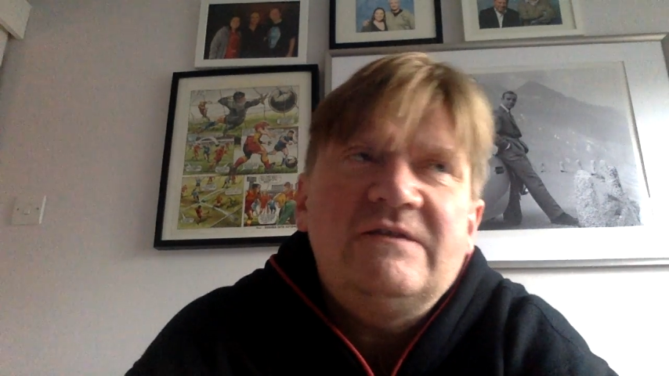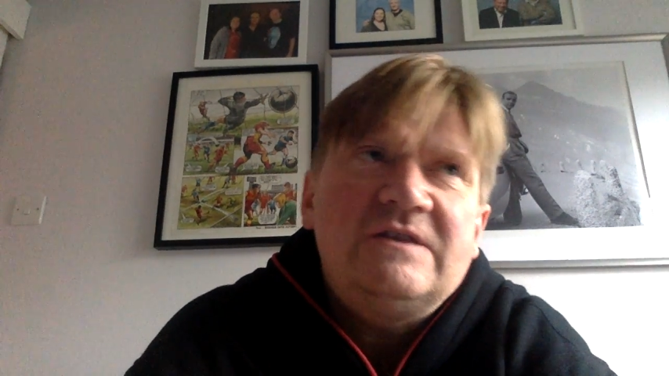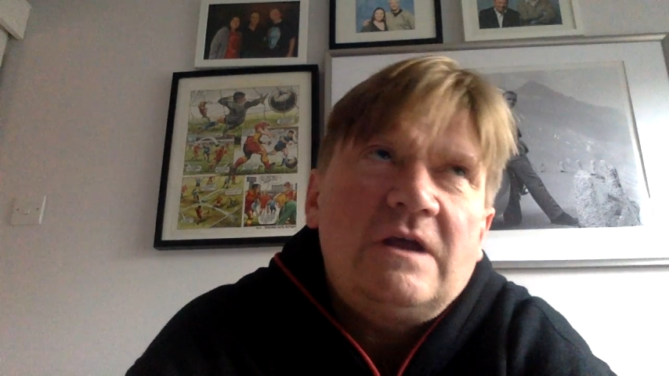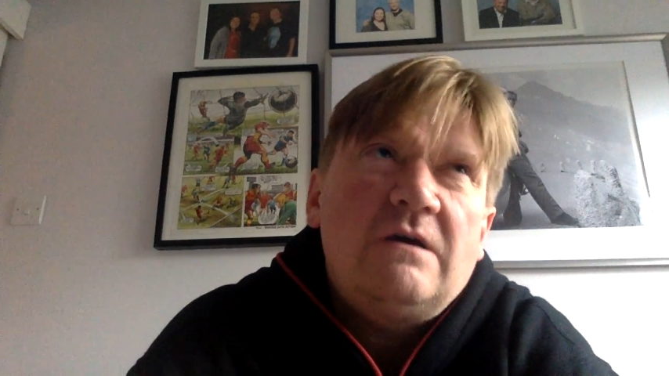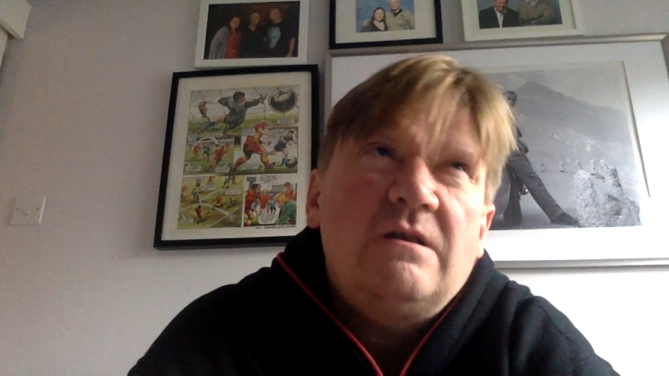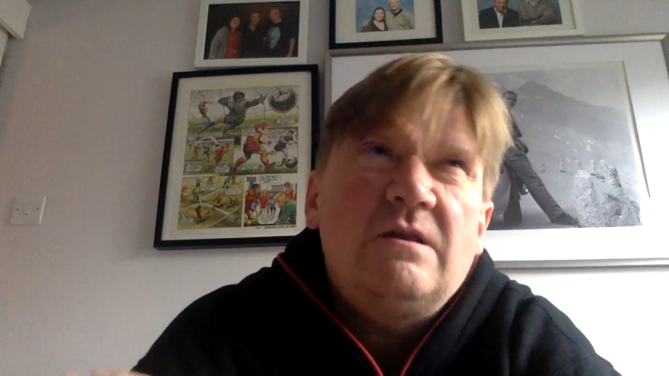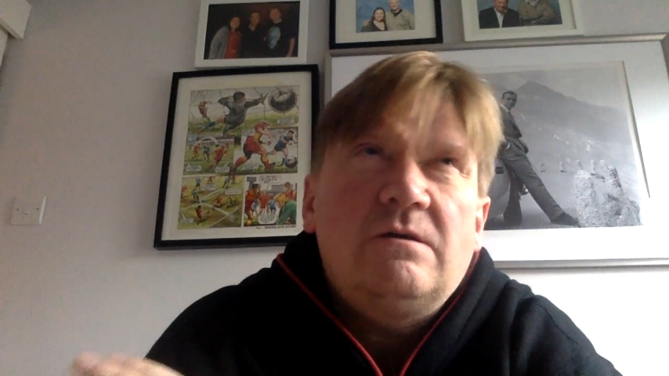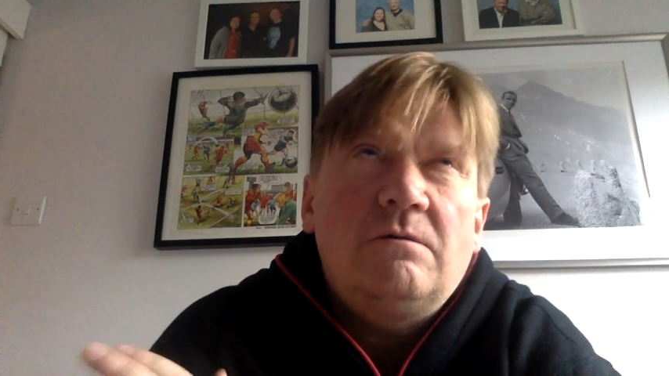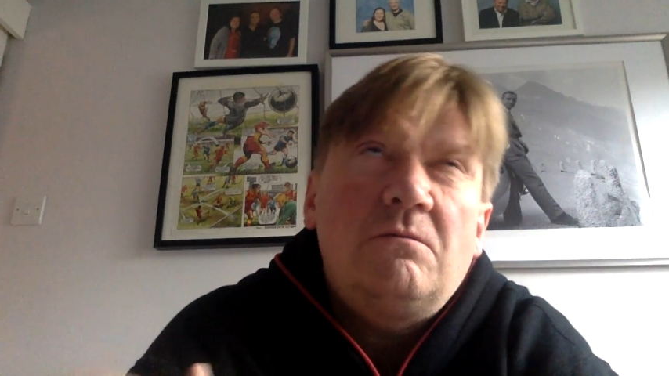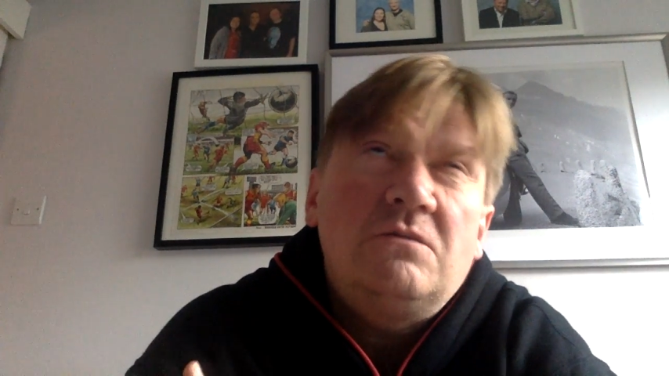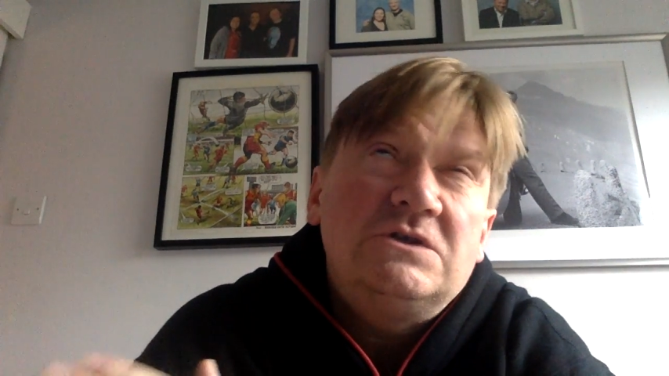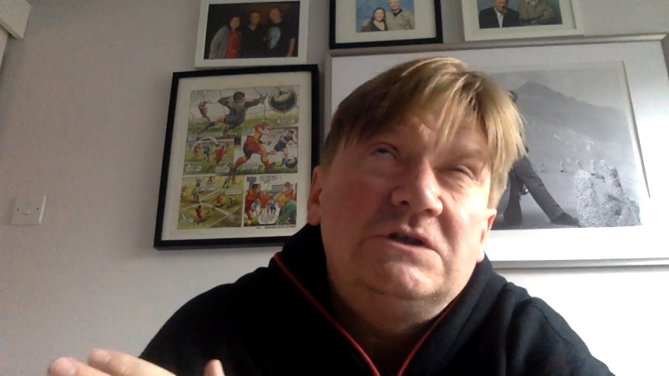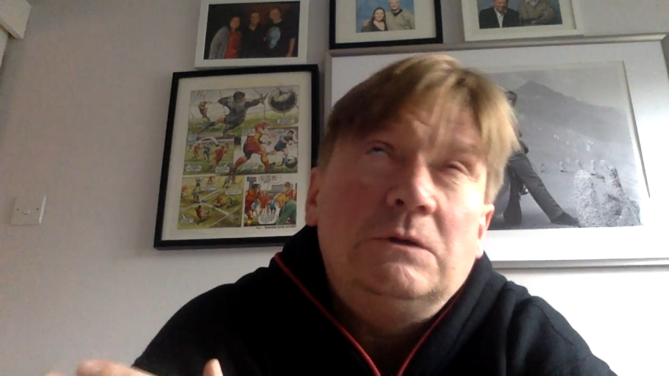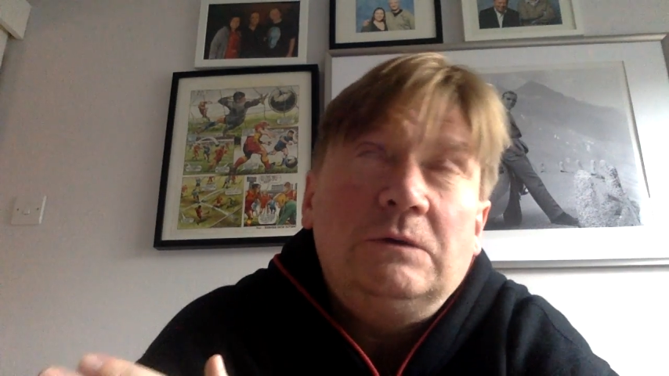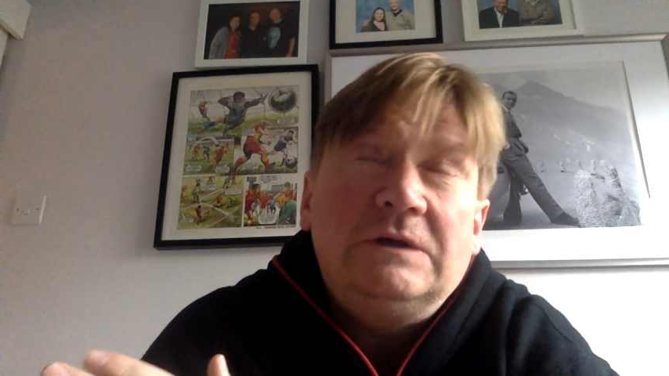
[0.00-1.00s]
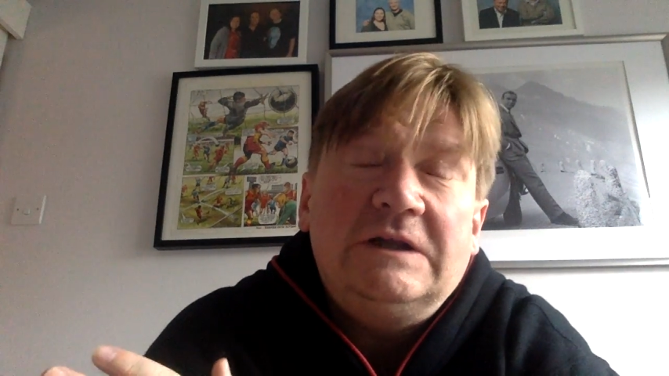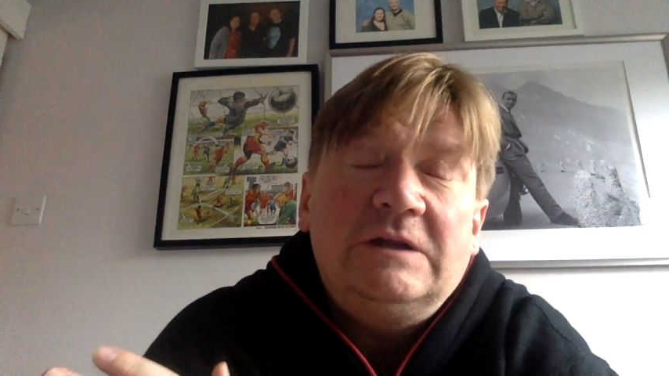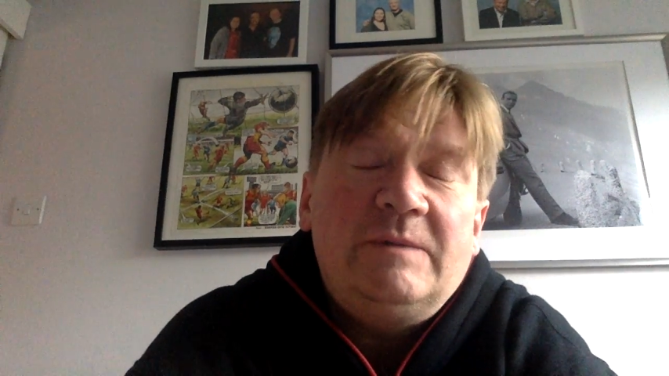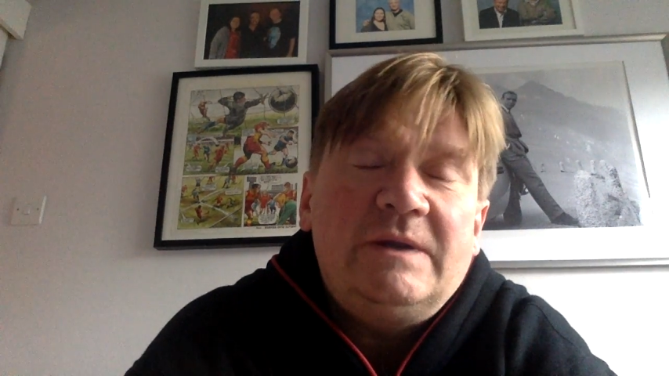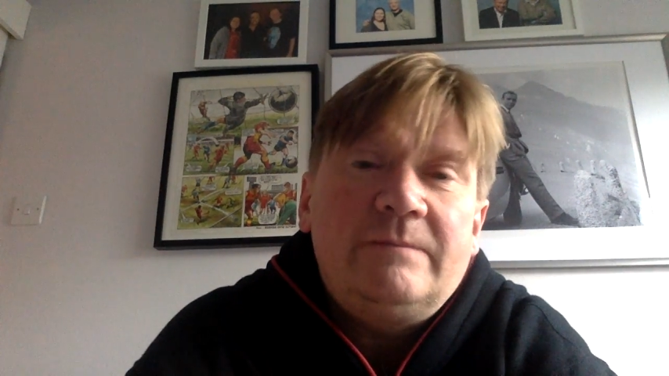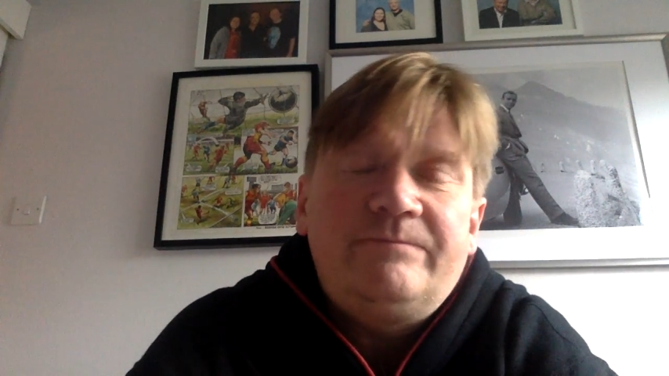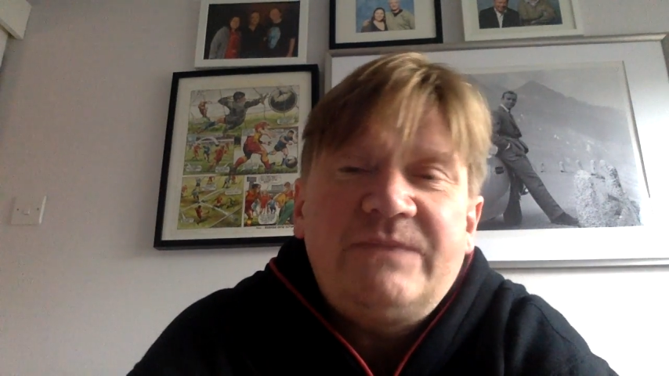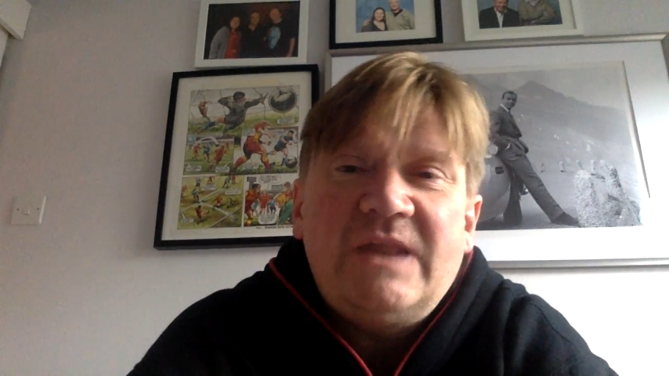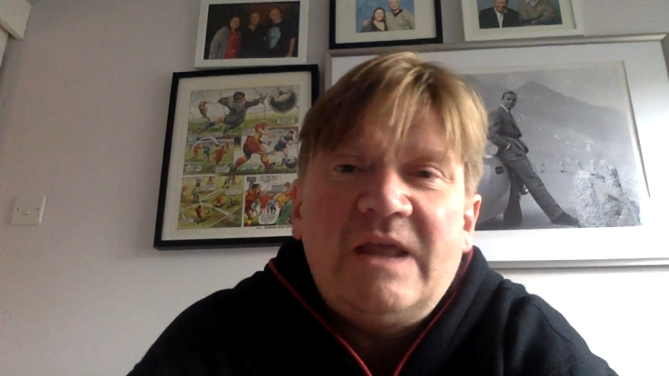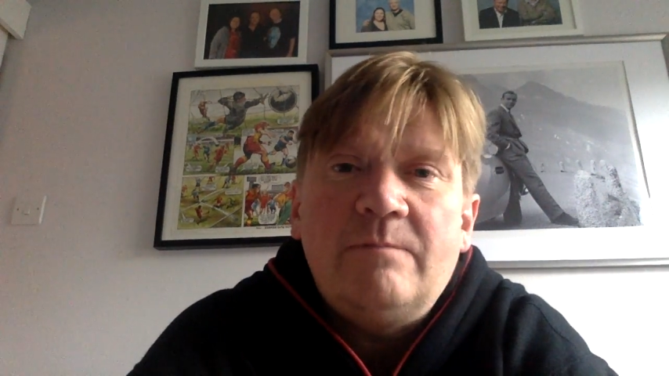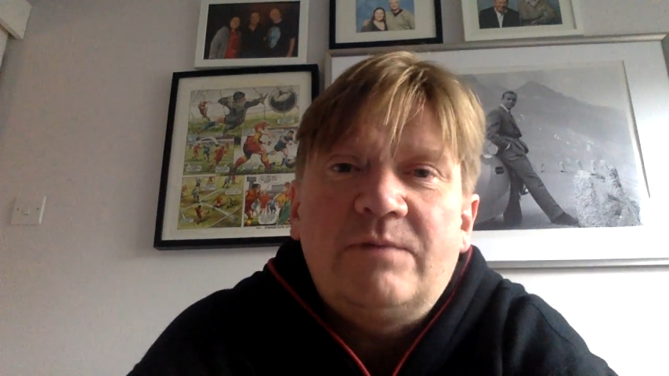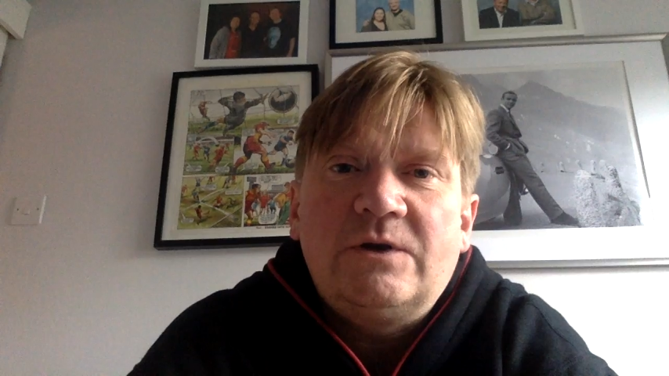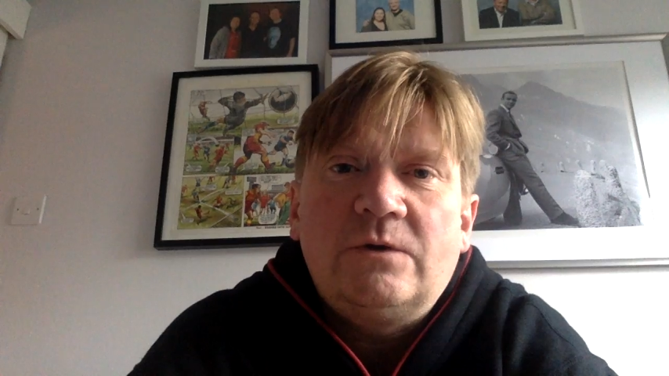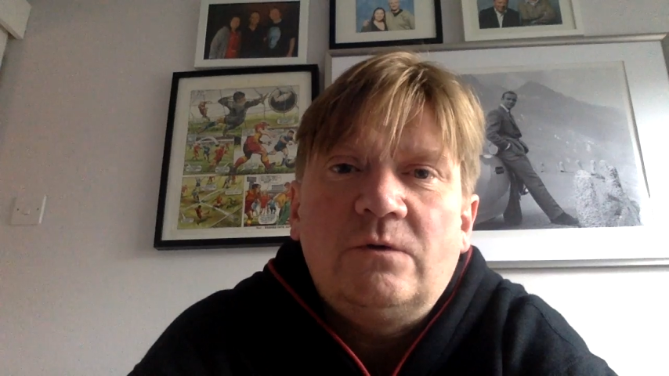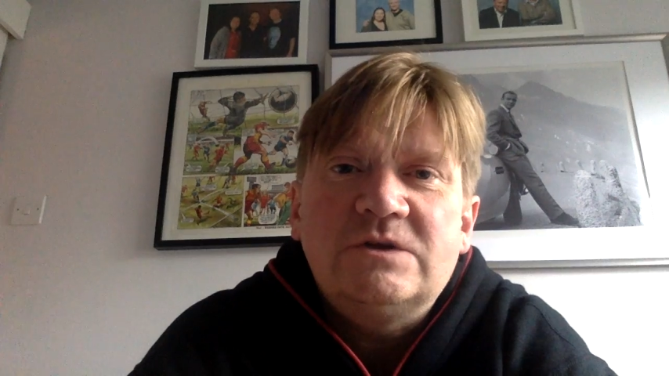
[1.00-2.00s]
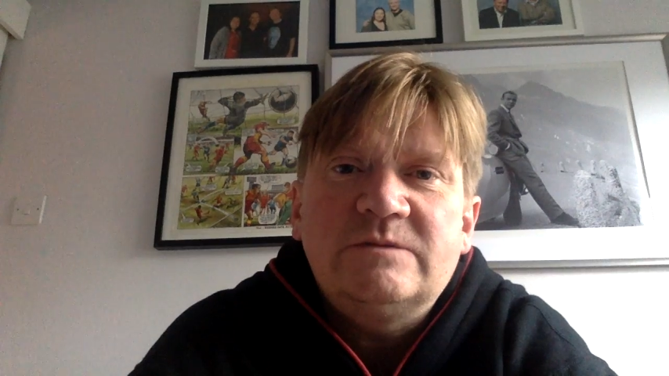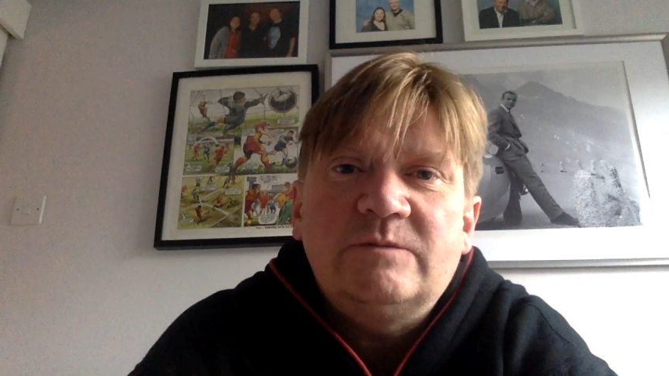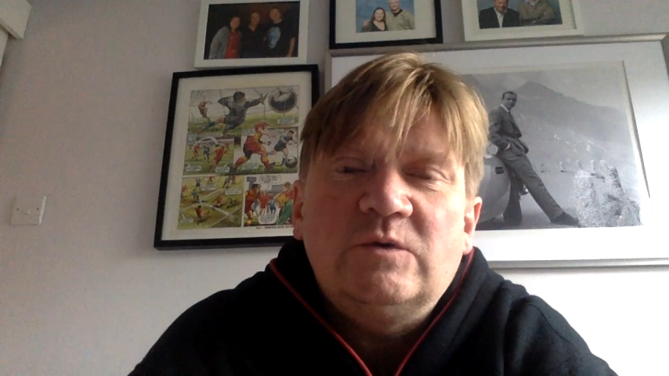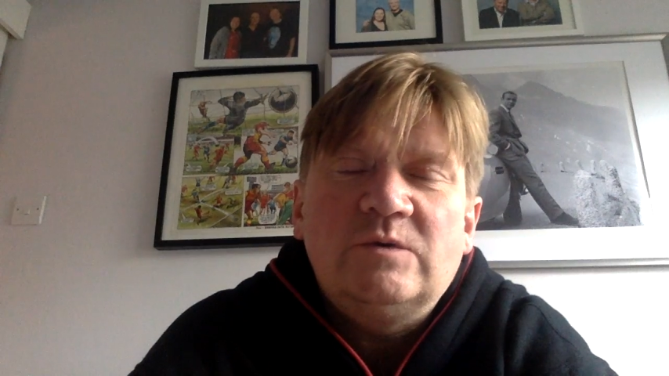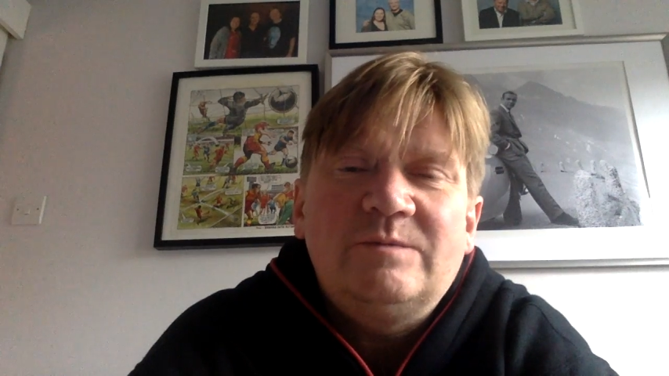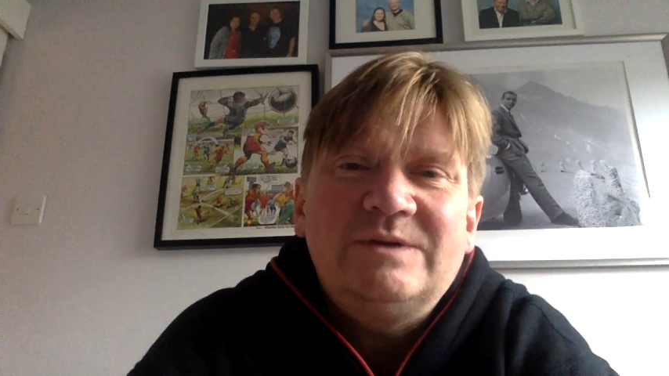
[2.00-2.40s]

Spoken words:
even though that was a little bit implausible.